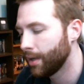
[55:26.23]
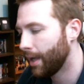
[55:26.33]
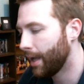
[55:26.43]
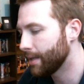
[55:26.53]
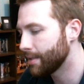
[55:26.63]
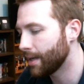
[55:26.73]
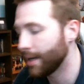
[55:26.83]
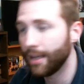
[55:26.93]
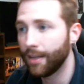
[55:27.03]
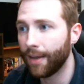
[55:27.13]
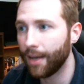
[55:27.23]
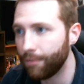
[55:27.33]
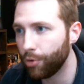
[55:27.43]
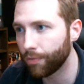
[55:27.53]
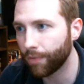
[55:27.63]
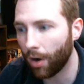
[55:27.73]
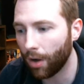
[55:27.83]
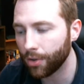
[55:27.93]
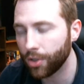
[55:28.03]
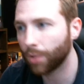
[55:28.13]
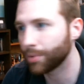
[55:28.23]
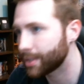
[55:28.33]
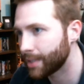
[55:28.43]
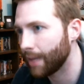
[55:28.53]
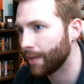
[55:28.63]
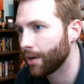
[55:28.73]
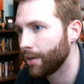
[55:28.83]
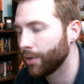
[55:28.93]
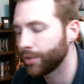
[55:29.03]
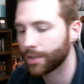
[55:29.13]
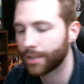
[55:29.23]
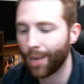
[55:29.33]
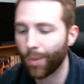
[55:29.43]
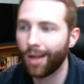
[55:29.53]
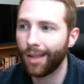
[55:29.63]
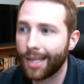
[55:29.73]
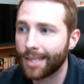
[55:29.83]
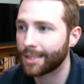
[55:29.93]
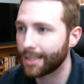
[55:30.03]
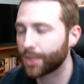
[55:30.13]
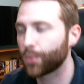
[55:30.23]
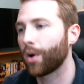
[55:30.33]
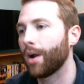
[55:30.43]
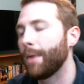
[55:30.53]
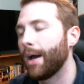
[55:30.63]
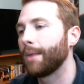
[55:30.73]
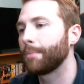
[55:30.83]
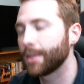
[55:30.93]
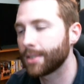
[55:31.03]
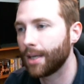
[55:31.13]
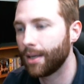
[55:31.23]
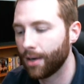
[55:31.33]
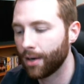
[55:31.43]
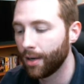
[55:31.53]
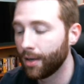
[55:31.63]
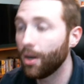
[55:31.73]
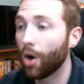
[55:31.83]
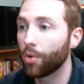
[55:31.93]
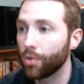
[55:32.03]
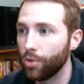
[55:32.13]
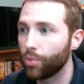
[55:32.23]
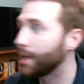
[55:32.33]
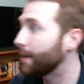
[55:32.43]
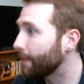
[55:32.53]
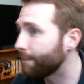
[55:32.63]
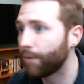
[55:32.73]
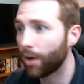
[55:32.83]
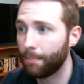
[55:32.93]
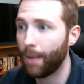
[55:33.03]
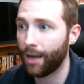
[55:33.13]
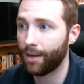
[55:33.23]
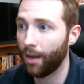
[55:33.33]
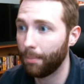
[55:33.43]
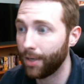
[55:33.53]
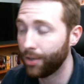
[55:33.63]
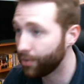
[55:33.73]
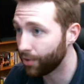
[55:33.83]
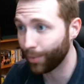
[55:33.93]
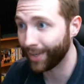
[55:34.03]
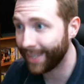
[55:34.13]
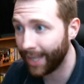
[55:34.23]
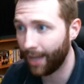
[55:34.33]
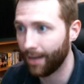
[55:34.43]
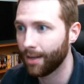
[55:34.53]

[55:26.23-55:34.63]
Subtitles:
and then if you fall, you don't stay there. You don't just say, well, I guess this is where I'm at, I'm going to stay here. No, you get the fuck back up and you do it again,